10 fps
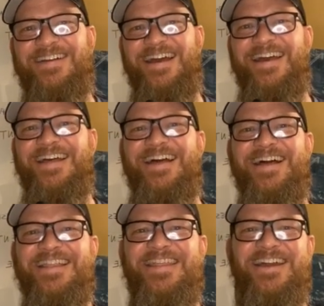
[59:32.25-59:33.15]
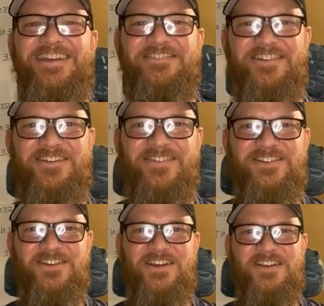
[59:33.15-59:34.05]
Okay, thank you very
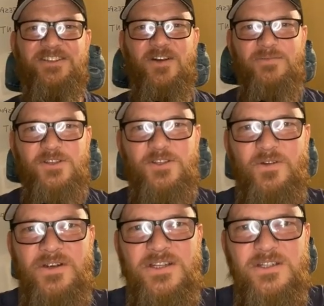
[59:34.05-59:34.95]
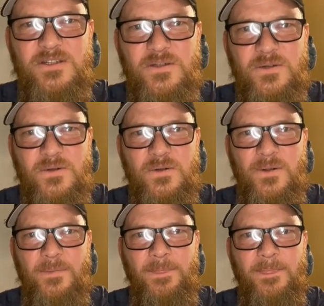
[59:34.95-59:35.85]
much. Okay, so I'm sorry
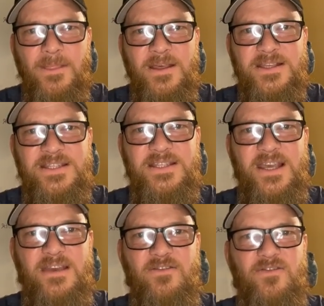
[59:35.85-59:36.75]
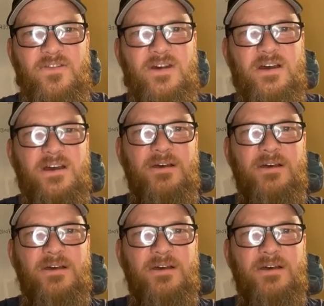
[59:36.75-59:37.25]
to Safe.